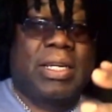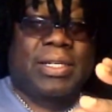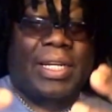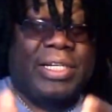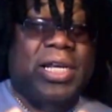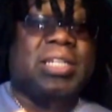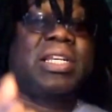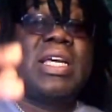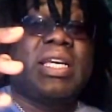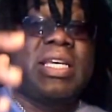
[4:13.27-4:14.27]
as I
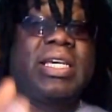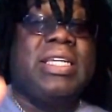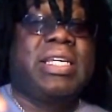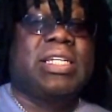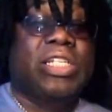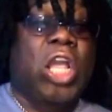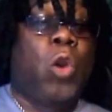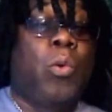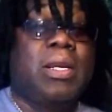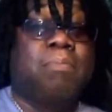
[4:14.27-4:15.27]
said, he's
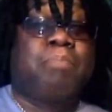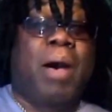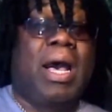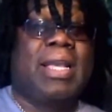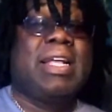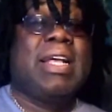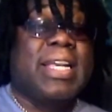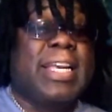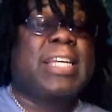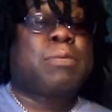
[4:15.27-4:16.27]
going by
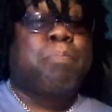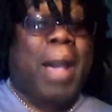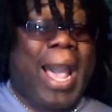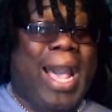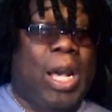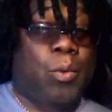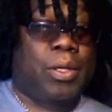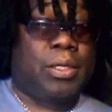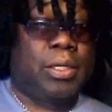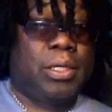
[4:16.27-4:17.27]
his
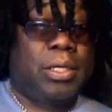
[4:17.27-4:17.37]
power,